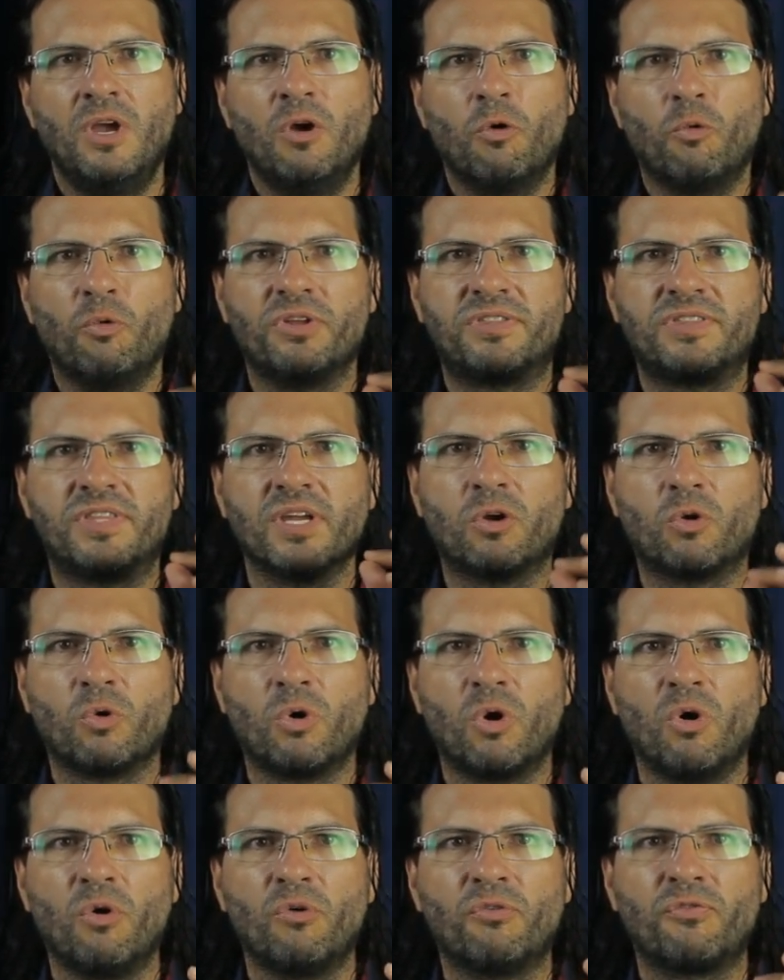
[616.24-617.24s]
With the
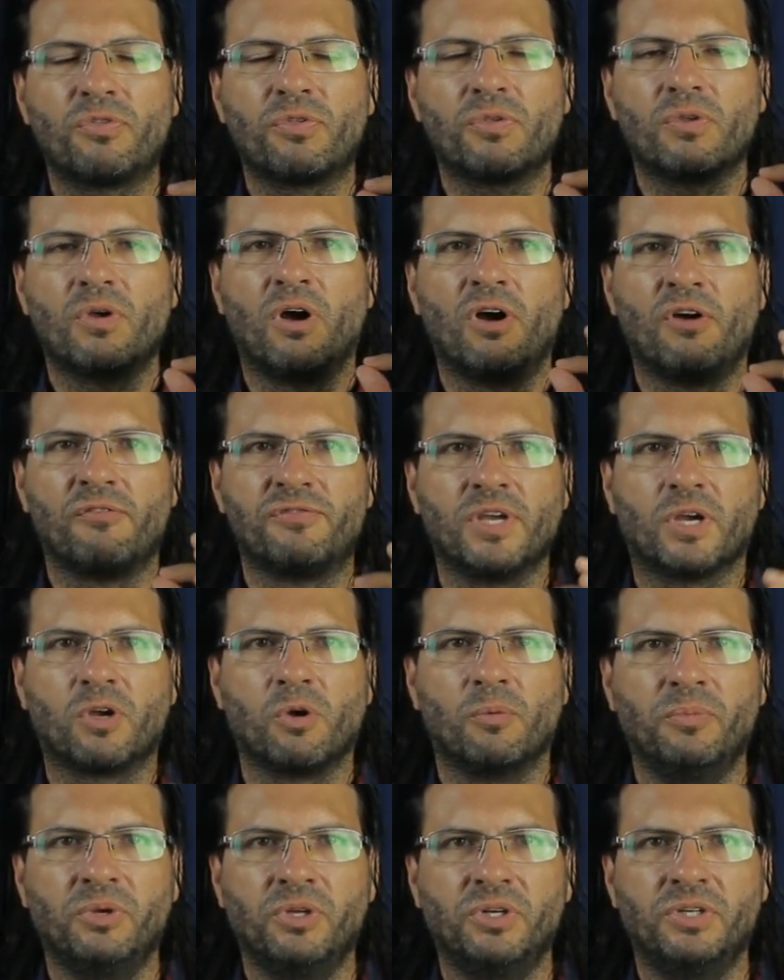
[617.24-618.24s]
growth of the
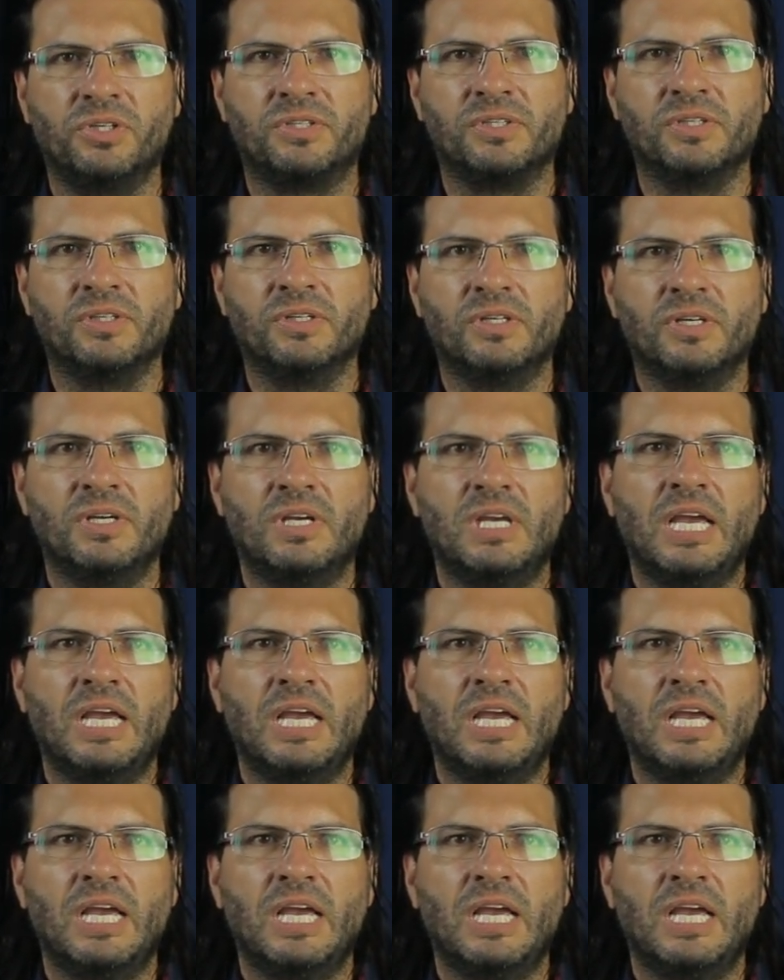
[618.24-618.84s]
community,